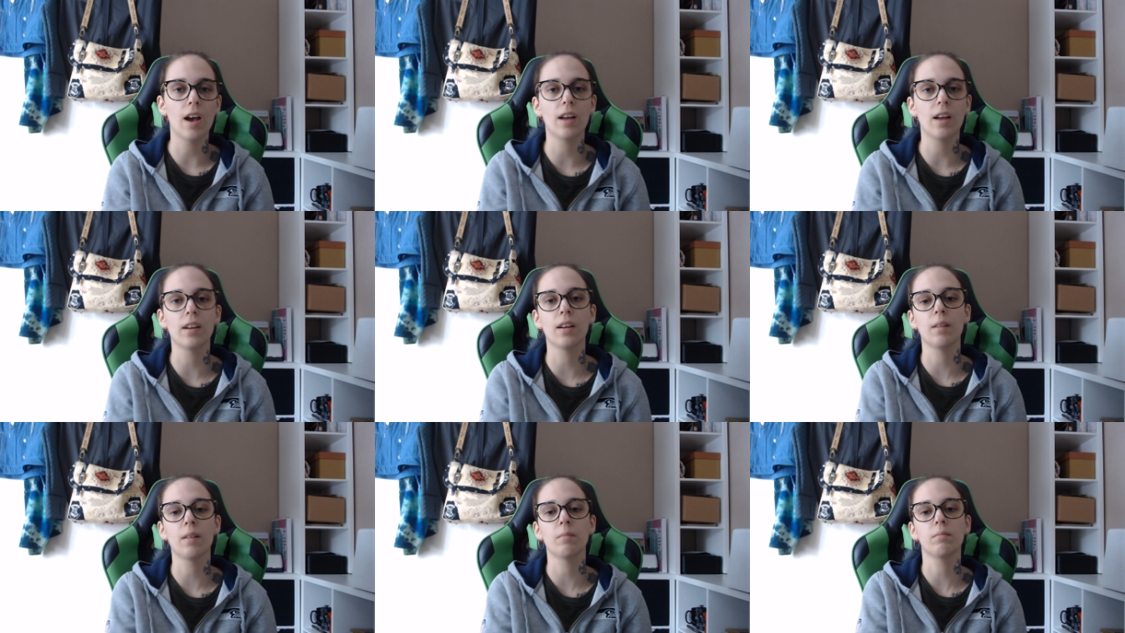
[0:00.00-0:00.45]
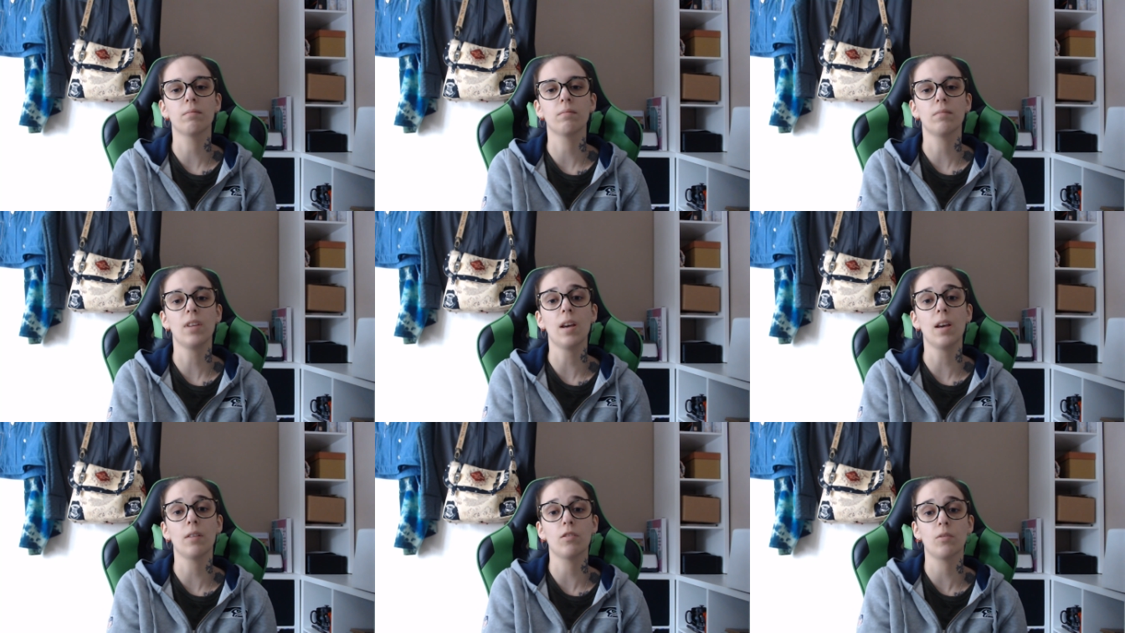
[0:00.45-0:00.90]
and
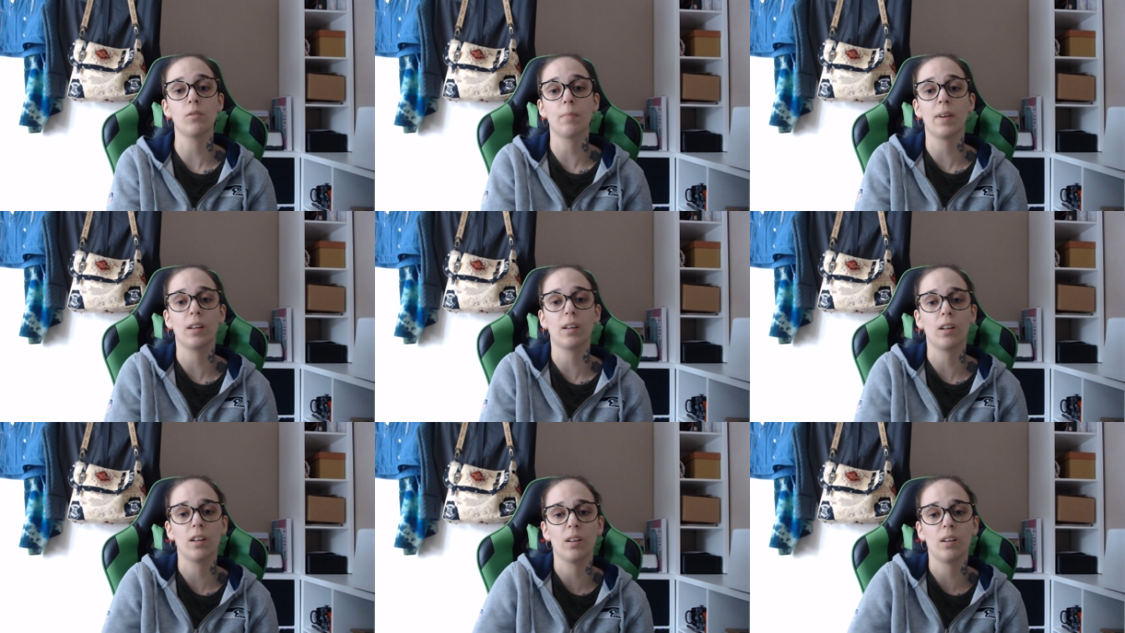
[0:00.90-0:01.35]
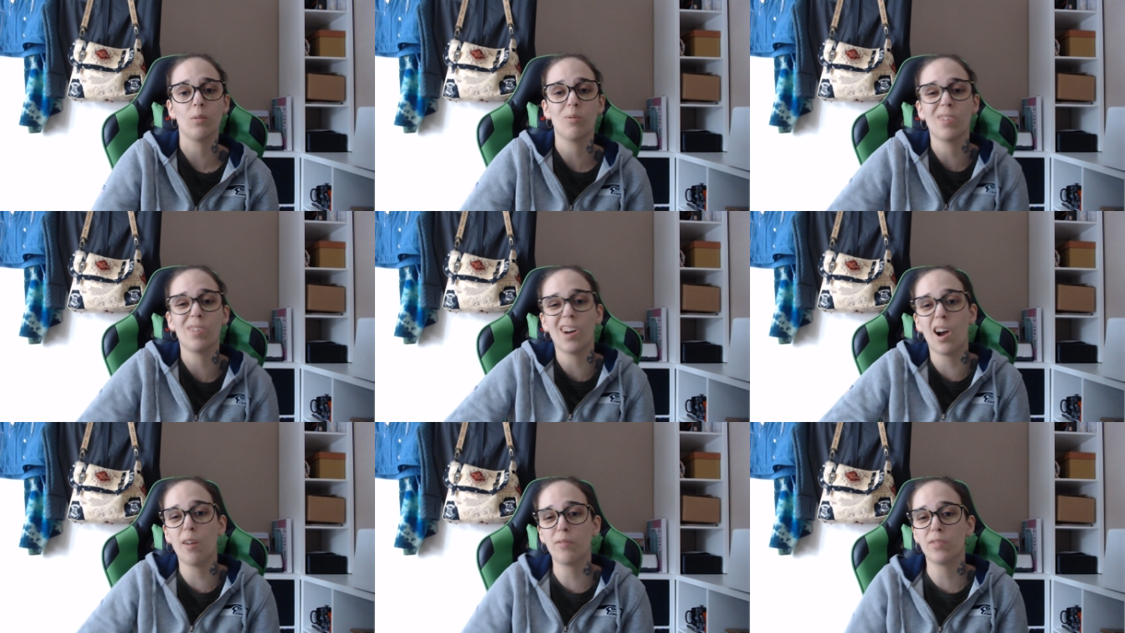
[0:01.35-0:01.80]
yeah, just make like a
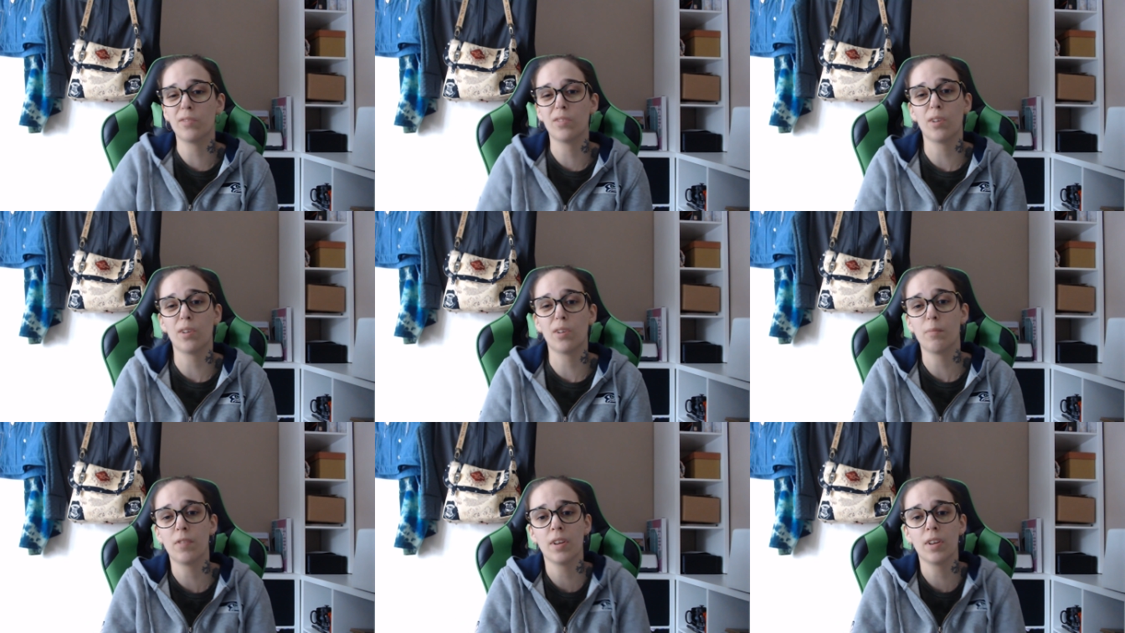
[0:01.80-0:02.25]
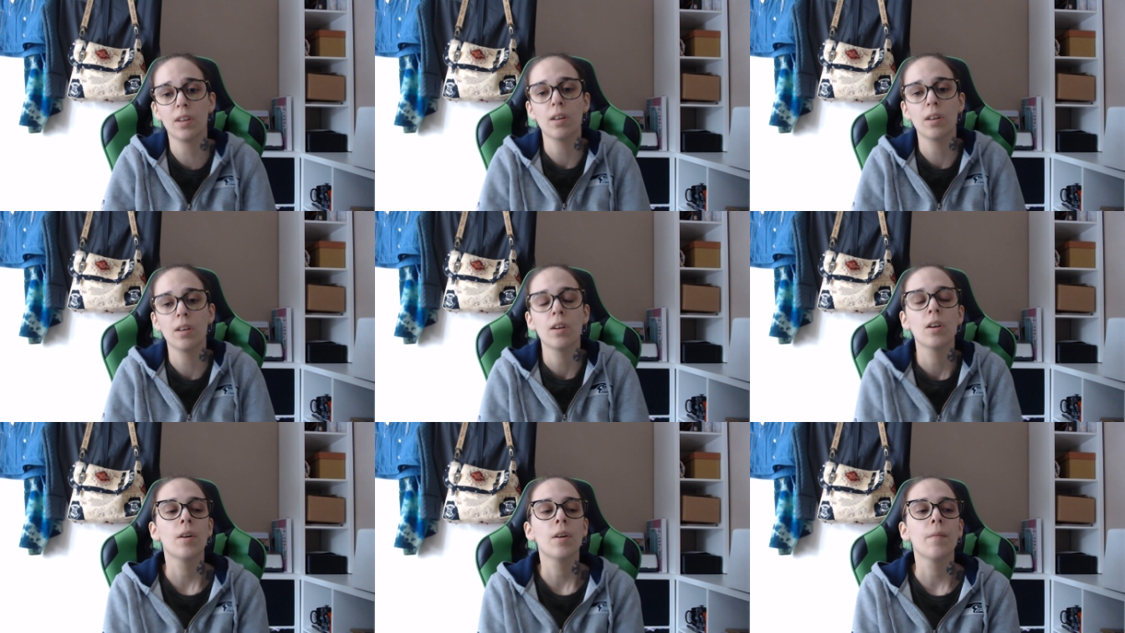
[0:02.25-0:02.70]
little cuff type
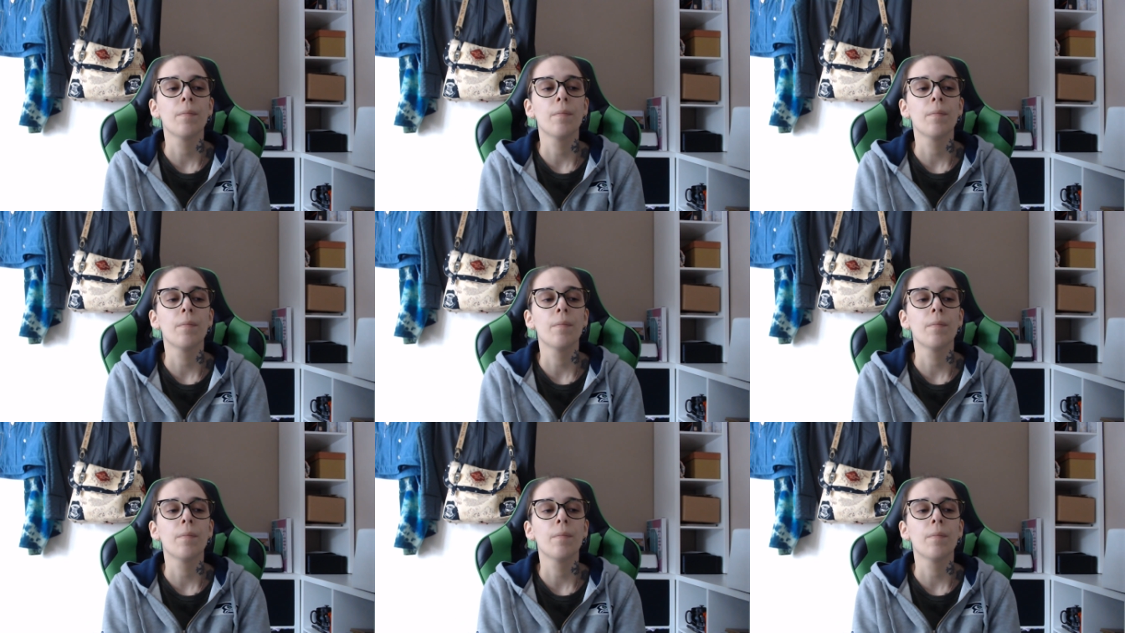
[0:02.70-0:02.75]
thing.